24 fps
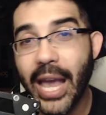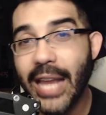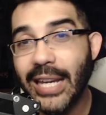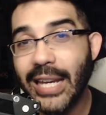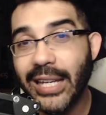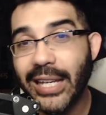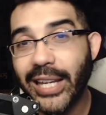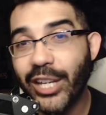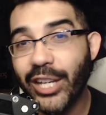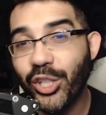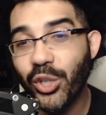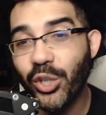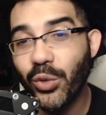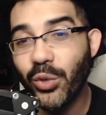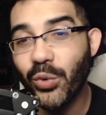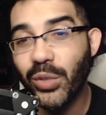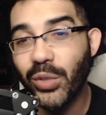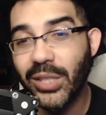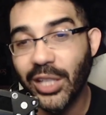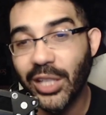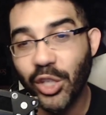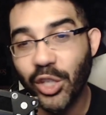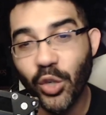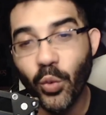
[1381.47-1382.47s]
and get you
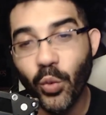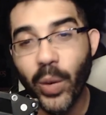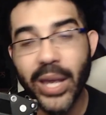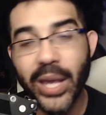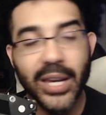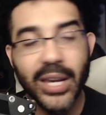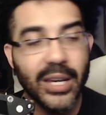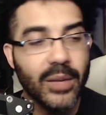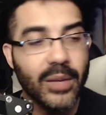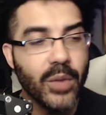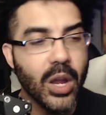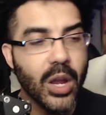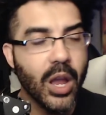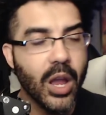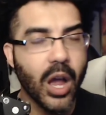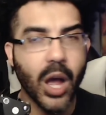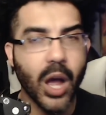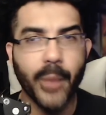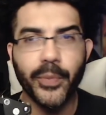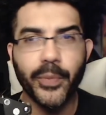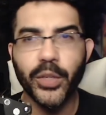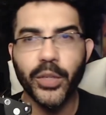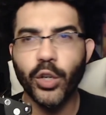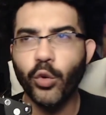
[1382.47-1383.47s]
situated.
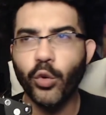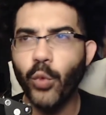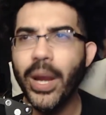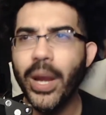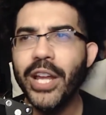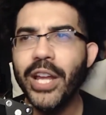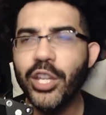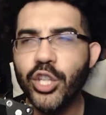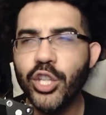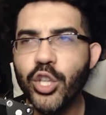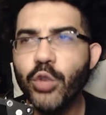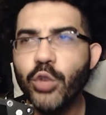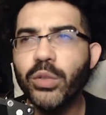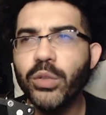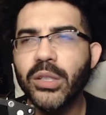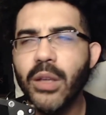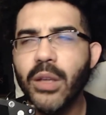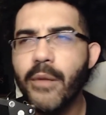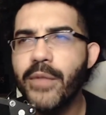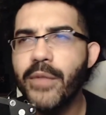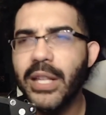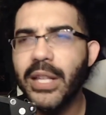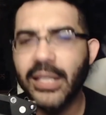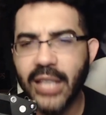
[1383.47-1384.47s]
Great use
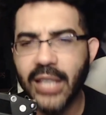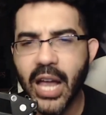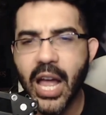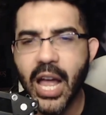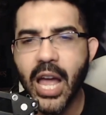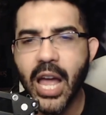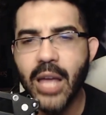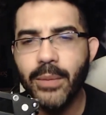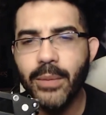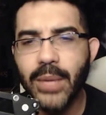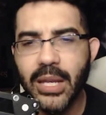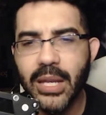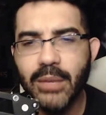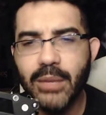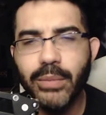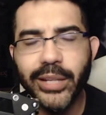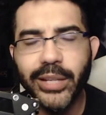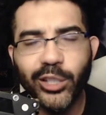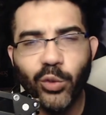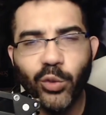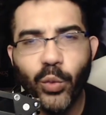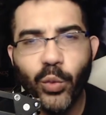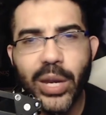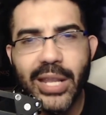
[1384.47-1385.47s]
of the time in
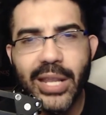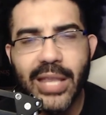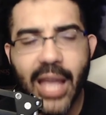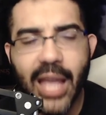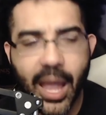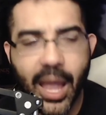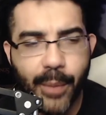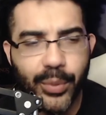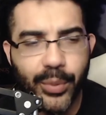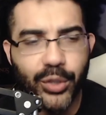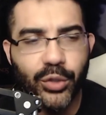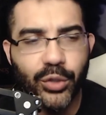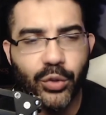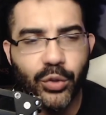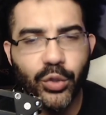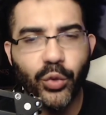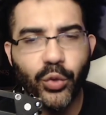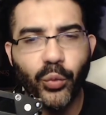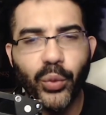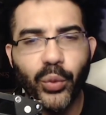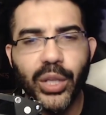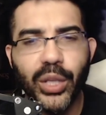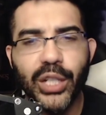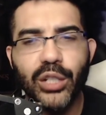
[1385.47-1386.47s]
between the episode to
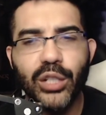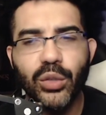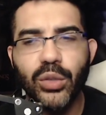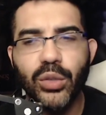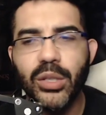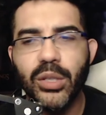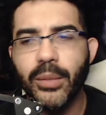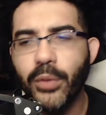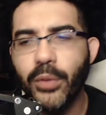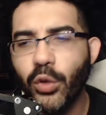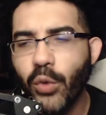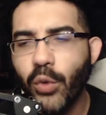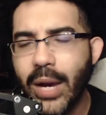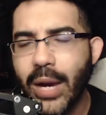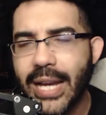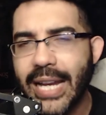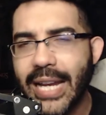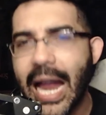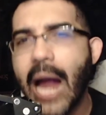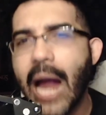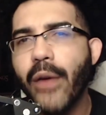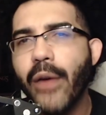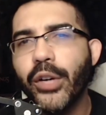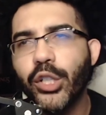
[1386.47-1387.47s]
really do some great
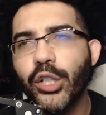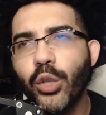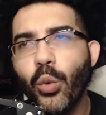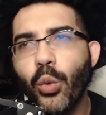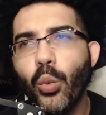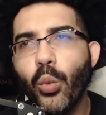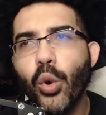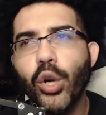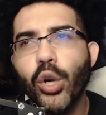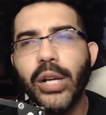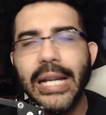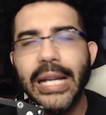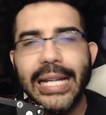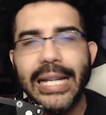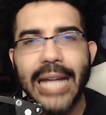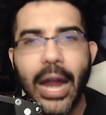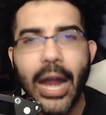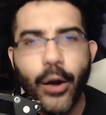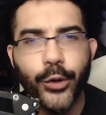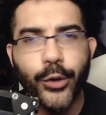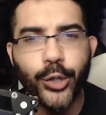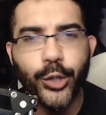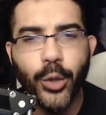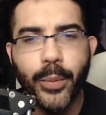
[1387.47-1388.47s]
character work and
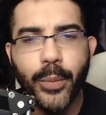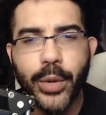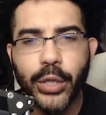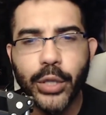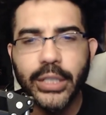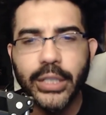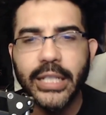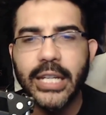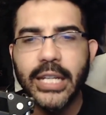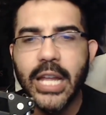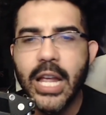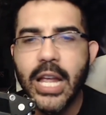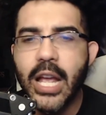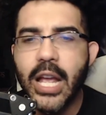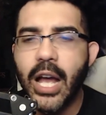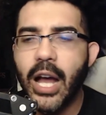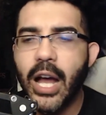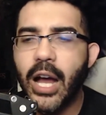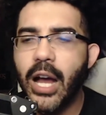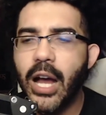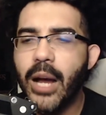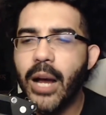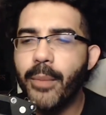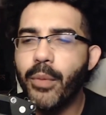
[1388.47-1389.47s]
character building
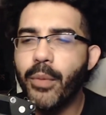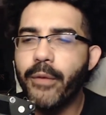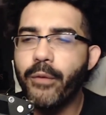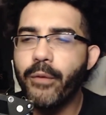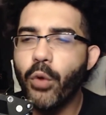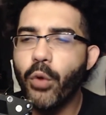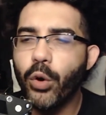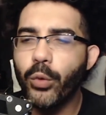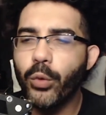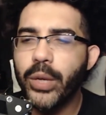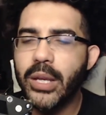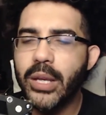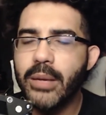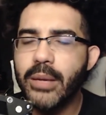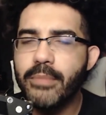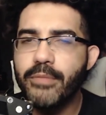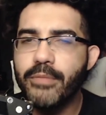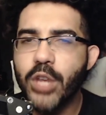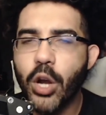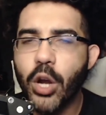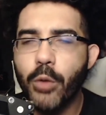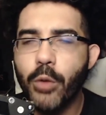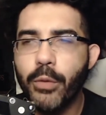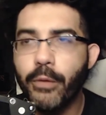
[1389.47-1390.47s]
before
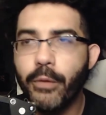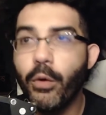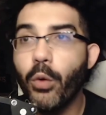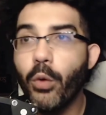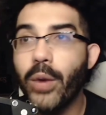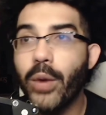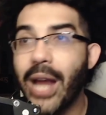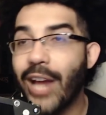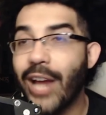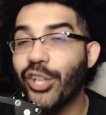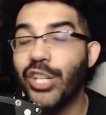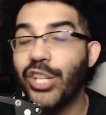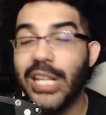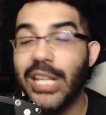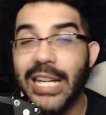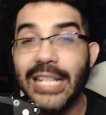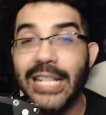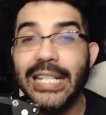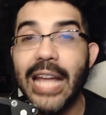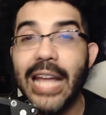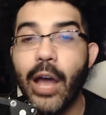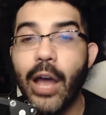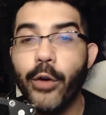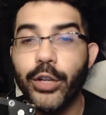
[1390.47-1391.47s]
we actually get
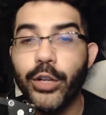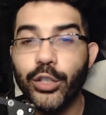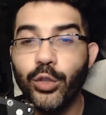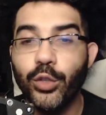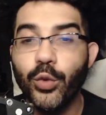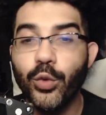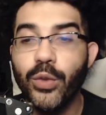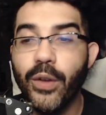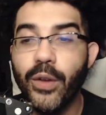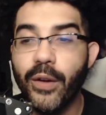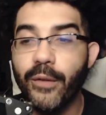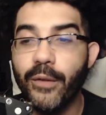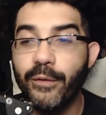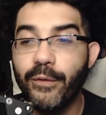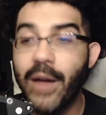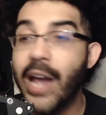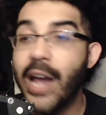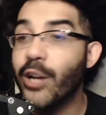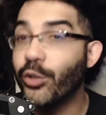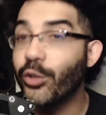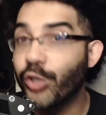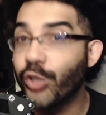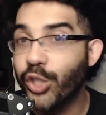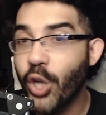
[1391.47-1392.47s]
down into the
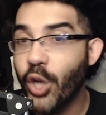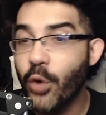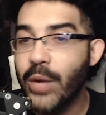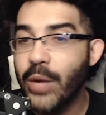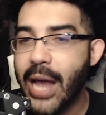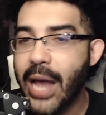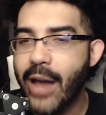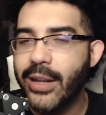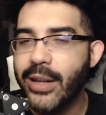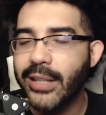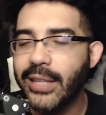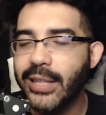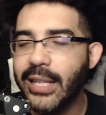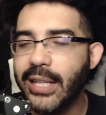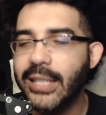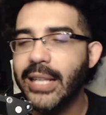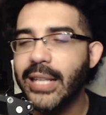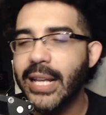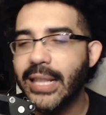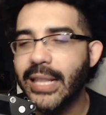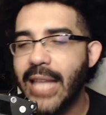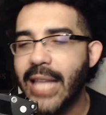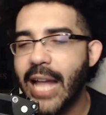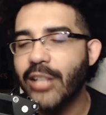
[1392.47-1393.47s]
final showdown and things
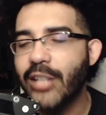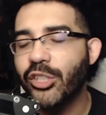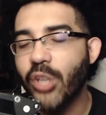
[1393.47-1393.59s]
like that.